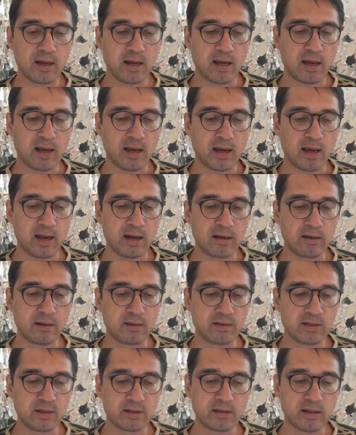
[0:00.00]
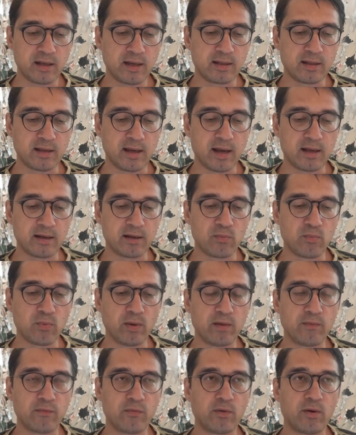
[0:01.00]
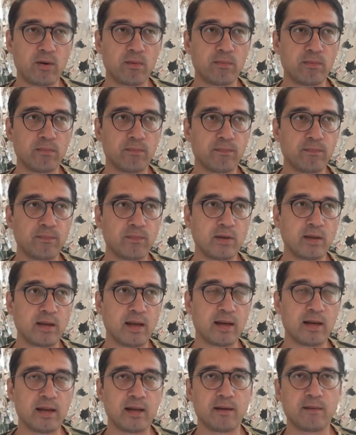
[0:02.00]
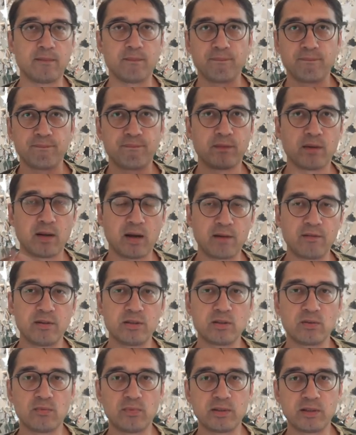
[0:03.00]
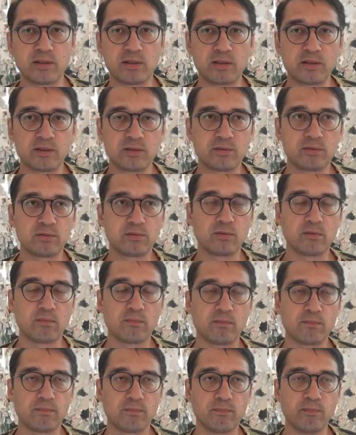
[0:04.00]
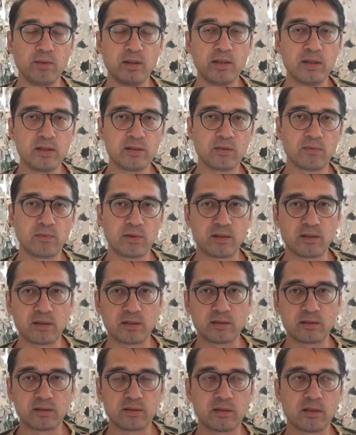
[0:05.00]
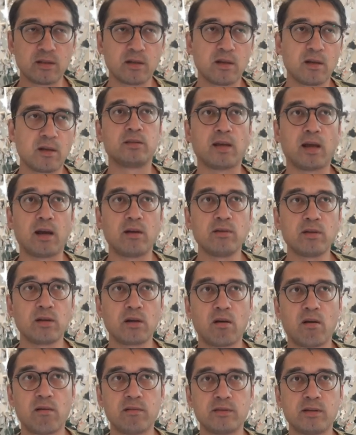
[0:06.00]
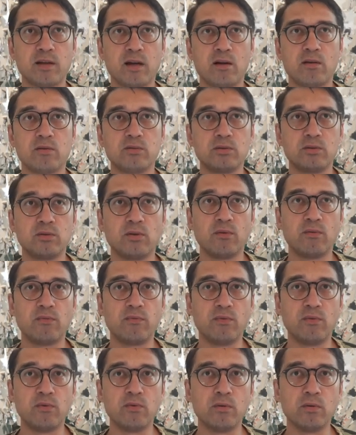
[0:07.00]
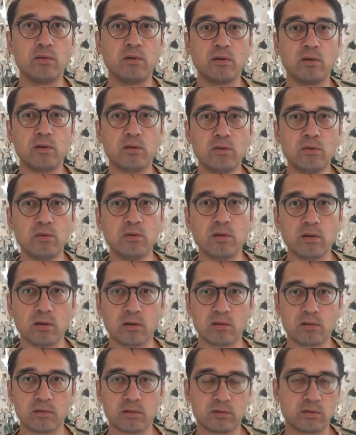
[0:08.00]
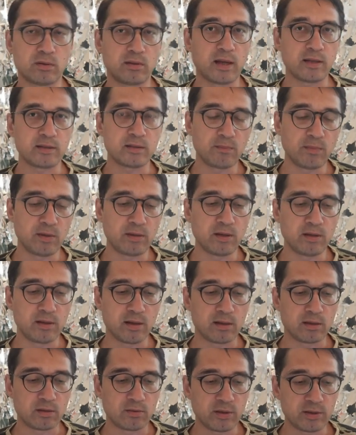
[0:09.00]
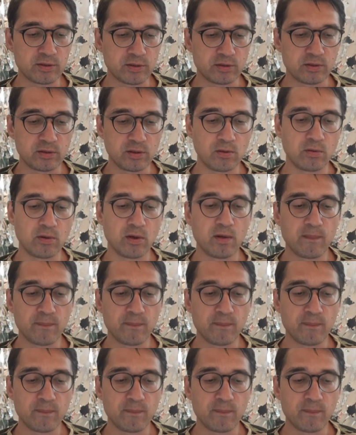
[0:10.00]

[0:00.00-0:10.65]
and just like that, it went from getting hundreds of visitors, millions of visitors. So how did Conch House fool Google? So that's a million dollar question. So